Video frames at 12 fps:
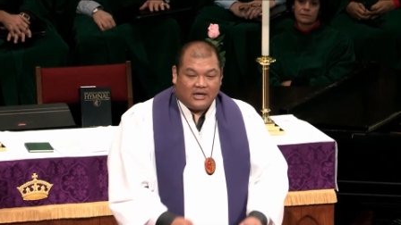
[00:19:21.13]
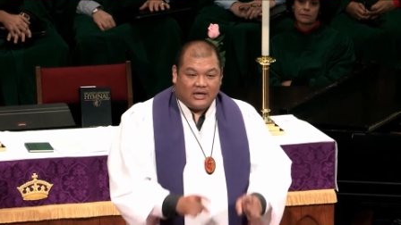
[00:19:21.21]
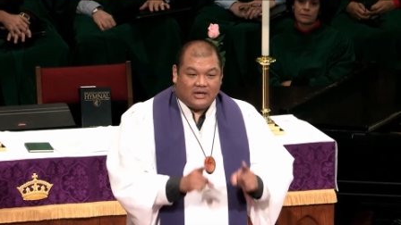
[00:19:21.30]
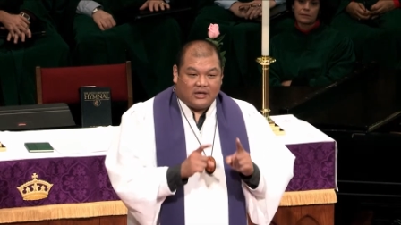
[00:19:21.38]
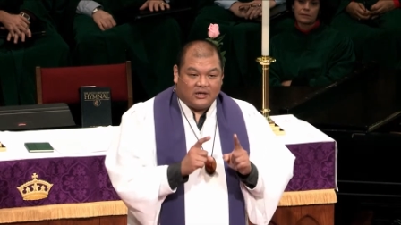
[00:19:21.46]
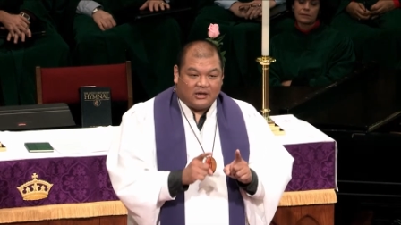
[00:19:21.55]

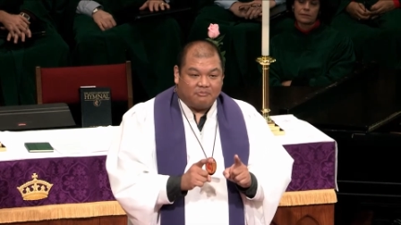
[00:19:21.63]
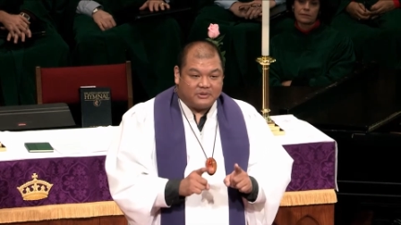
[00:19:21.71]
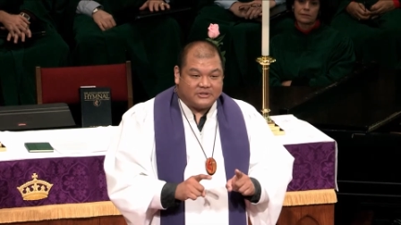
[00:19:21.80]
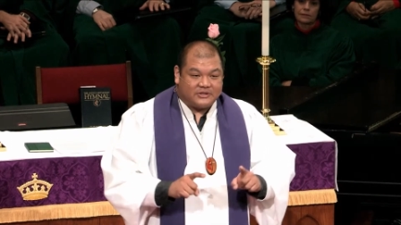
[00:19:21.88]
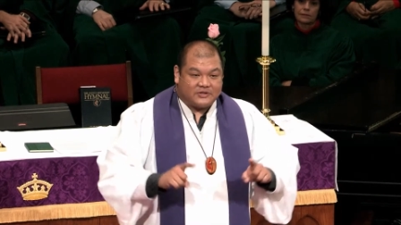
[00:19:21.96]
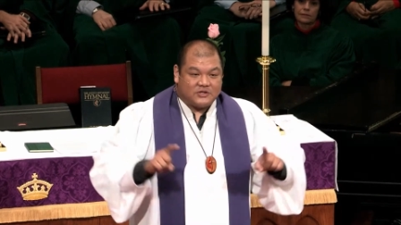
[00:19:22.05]
It
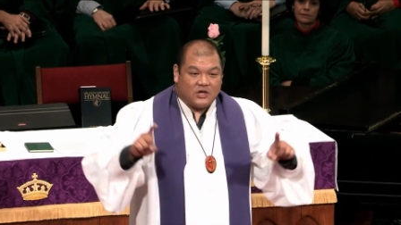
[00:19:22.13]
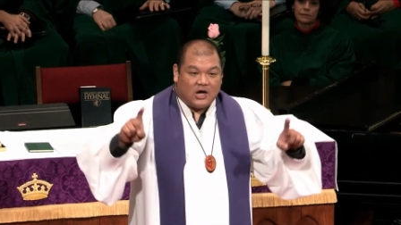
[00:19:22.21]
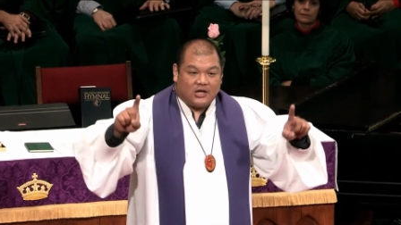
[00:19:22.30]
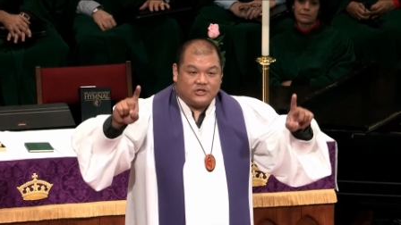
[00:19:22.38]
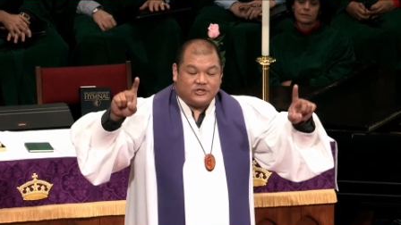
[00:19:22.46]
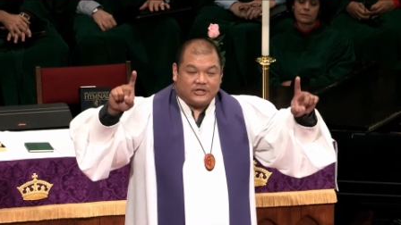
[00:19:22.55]
encompasses
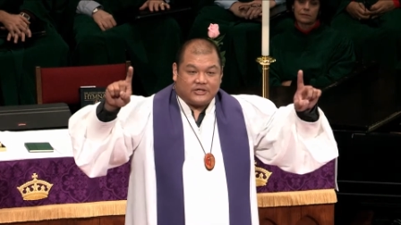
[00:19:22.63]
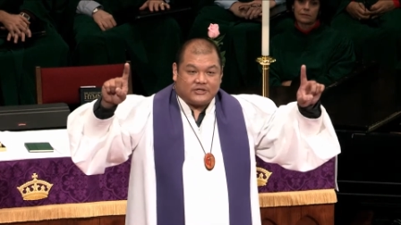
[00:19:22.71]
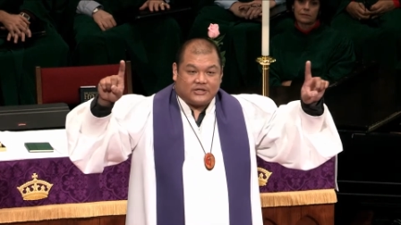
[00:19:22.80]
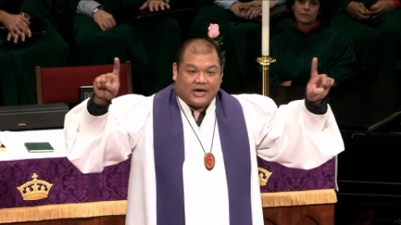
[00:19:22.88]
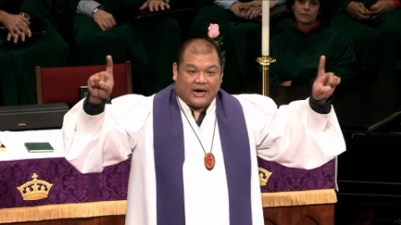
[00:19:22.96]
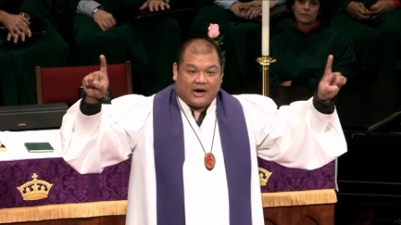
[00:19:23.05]
not
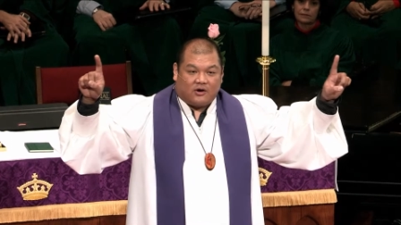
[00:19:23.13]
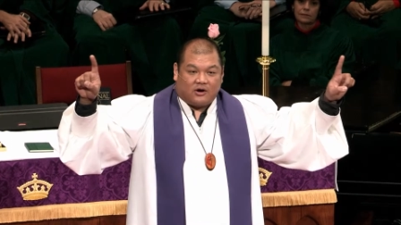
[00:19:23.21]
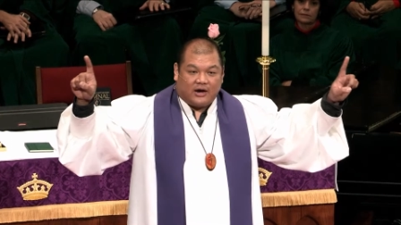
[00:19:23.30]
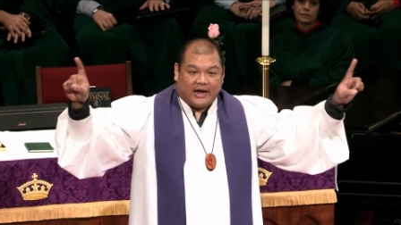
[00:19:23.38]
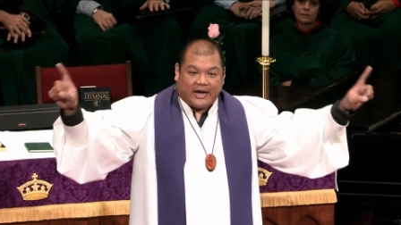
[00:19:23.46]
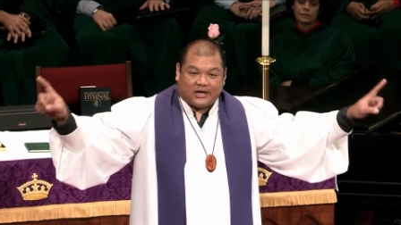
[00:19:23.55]
just
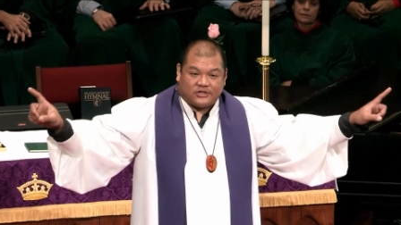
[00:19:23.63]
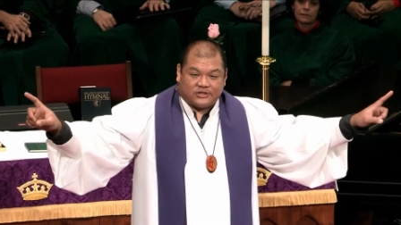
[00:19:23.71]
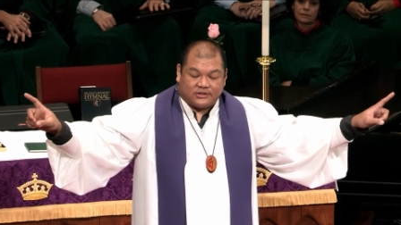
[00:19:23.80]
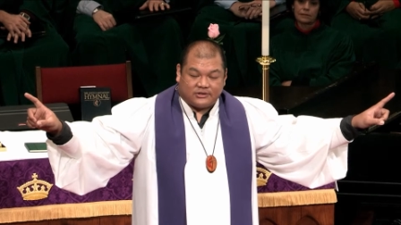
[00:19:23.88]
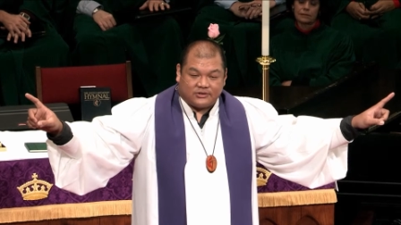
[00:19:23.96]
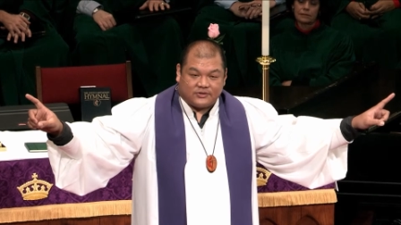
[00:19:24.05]
our
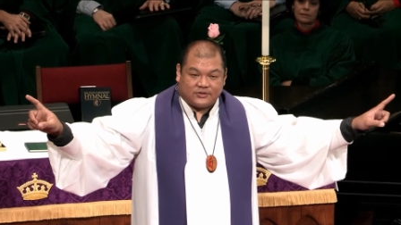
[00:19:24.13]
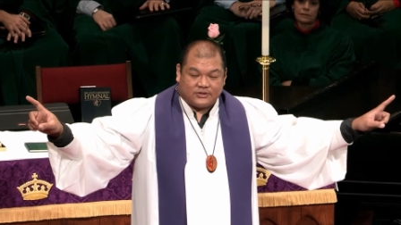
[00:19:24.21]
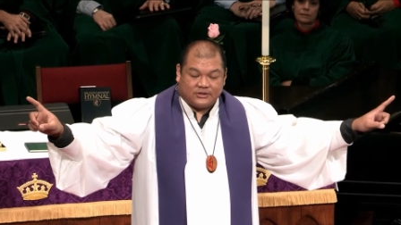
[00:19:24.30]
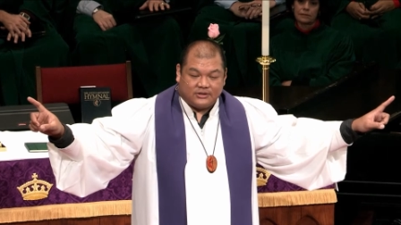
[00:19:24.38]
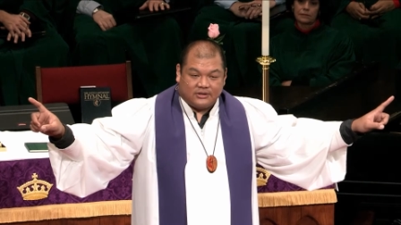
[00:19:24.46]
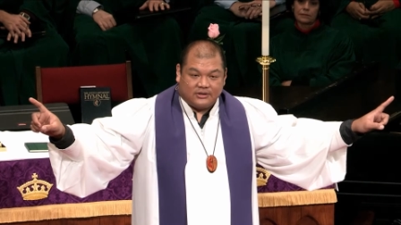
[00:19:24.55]
actions,